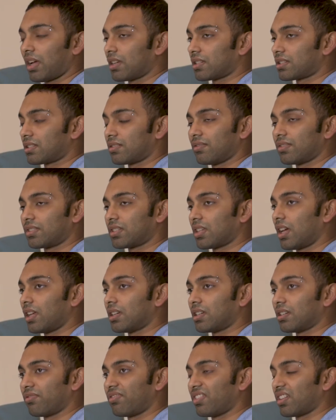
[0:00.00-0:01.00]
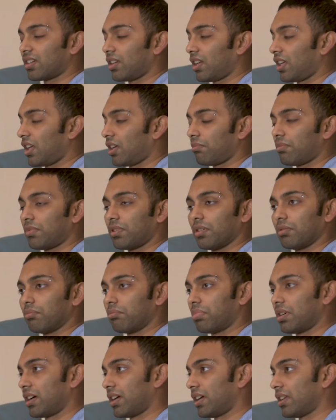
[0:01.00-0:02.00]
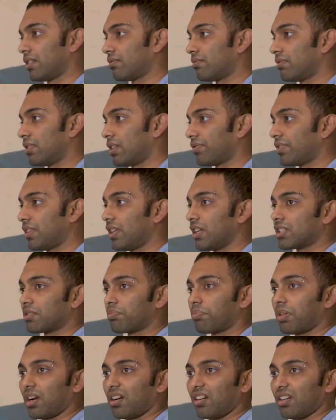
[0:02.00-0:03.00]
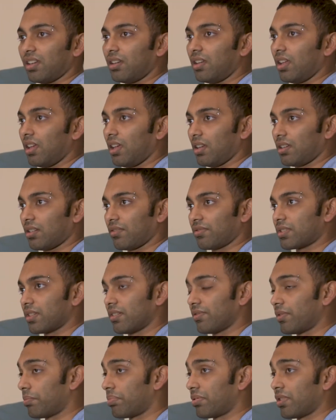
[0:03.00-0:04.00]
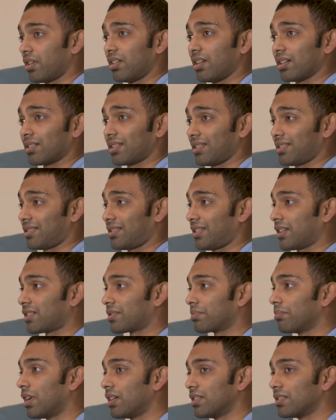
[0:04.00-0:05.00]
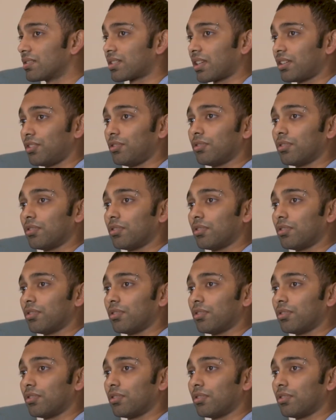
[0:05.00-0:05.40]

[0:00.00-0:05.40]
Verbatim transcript: massive scientific name, don't buy it. If the expiry date of, of a product is six months, and